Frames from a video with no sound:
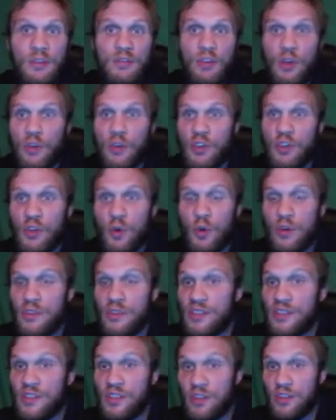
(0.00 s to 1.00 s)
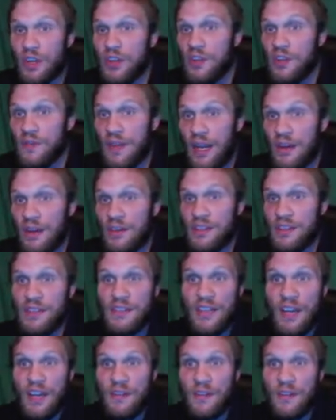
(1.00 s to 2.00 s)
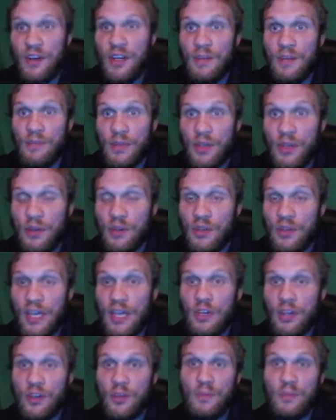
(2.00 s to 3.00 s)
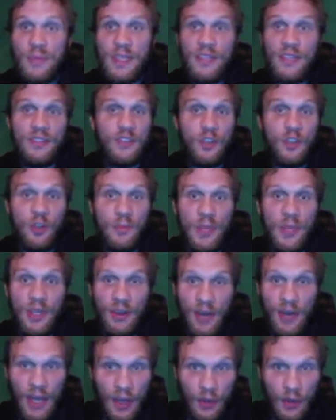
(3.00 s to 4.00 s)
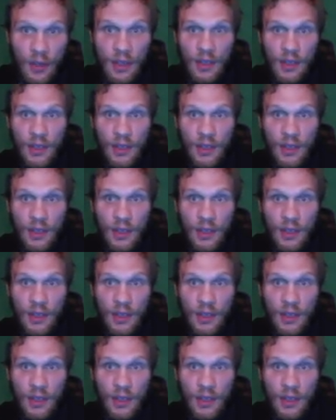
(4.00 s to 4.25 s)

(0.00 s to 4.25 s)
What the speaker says: Trojan horses, or other viruses off our computer that could be snooping around.